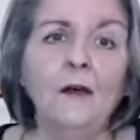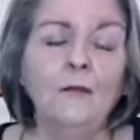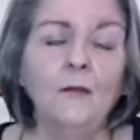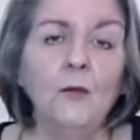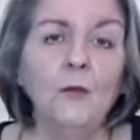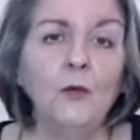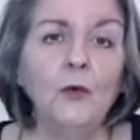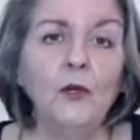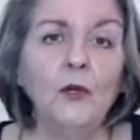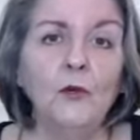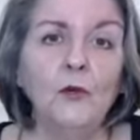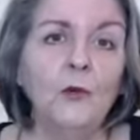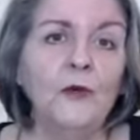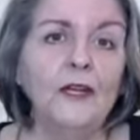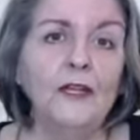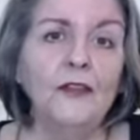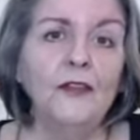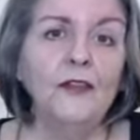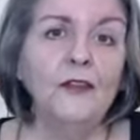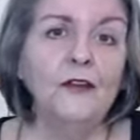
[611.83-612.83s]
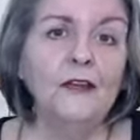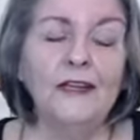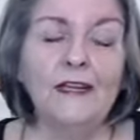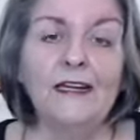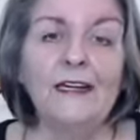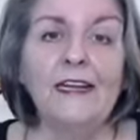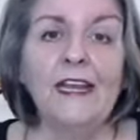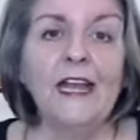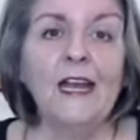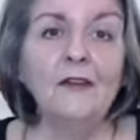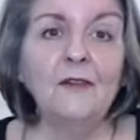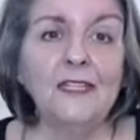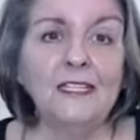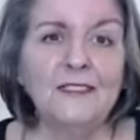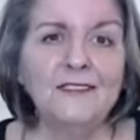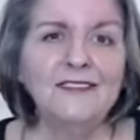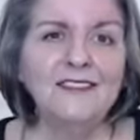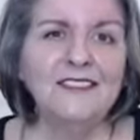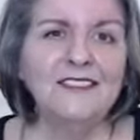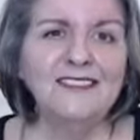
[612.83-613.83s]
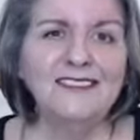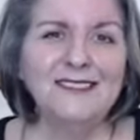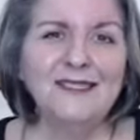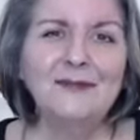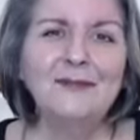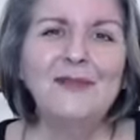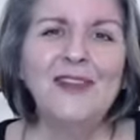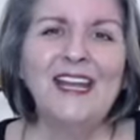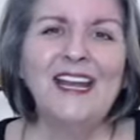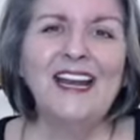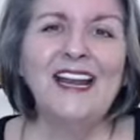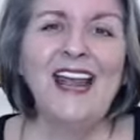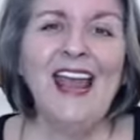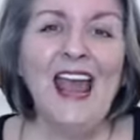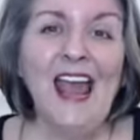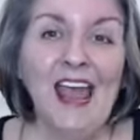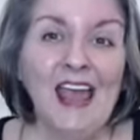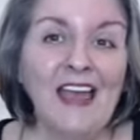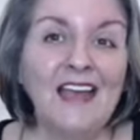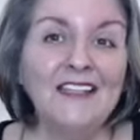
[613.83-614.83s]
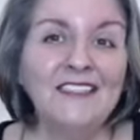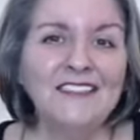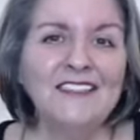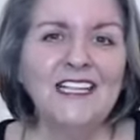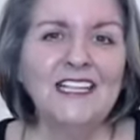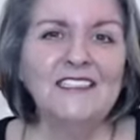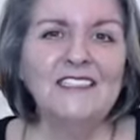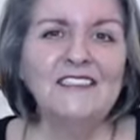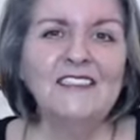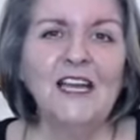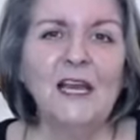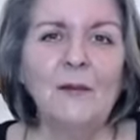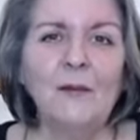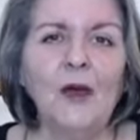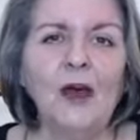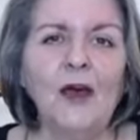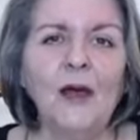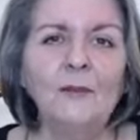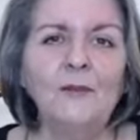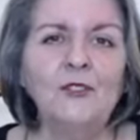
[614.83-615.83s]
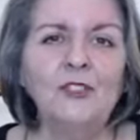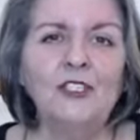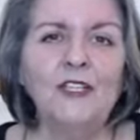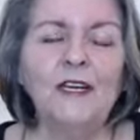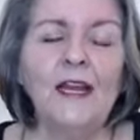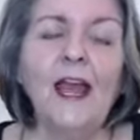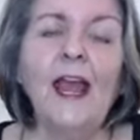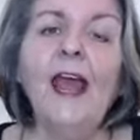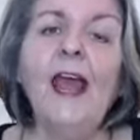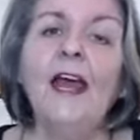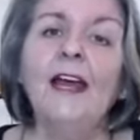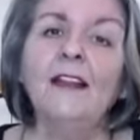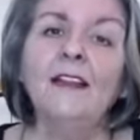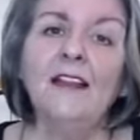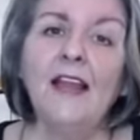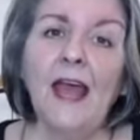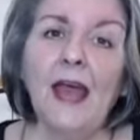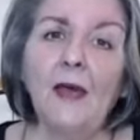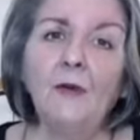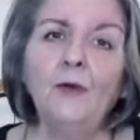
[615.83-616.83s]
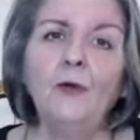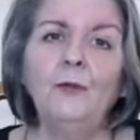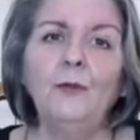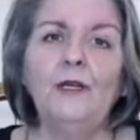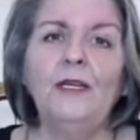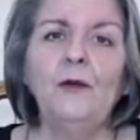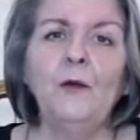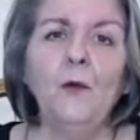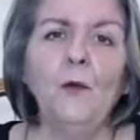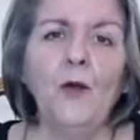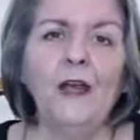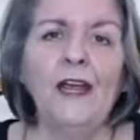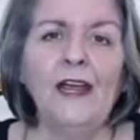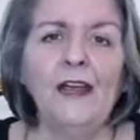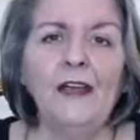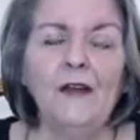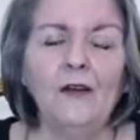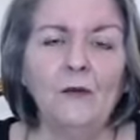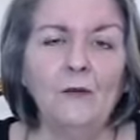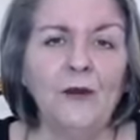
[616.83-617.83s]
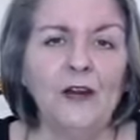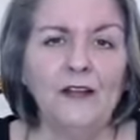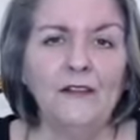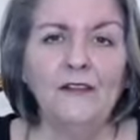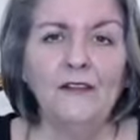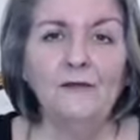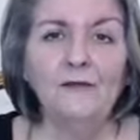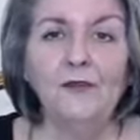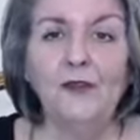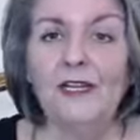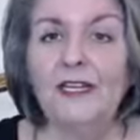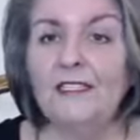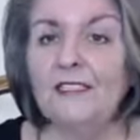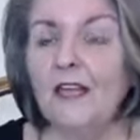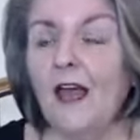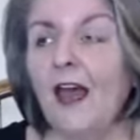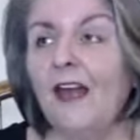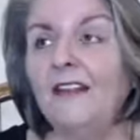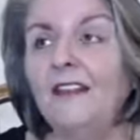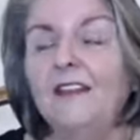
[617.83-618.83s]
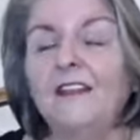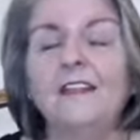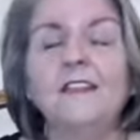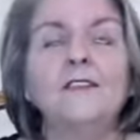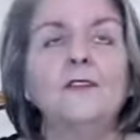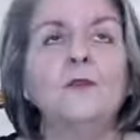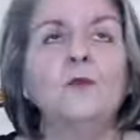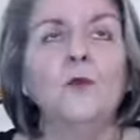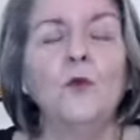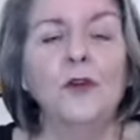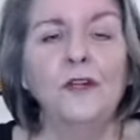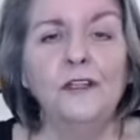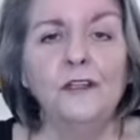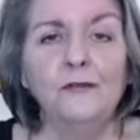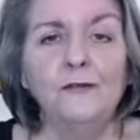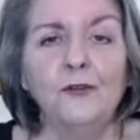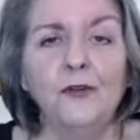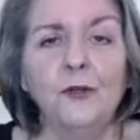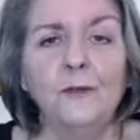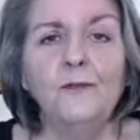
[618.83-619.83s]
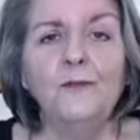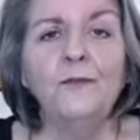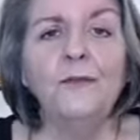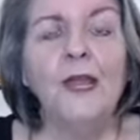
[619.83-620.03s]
work with an accounting system that has that same option, that would be a way around the fees. I think it's wonderful.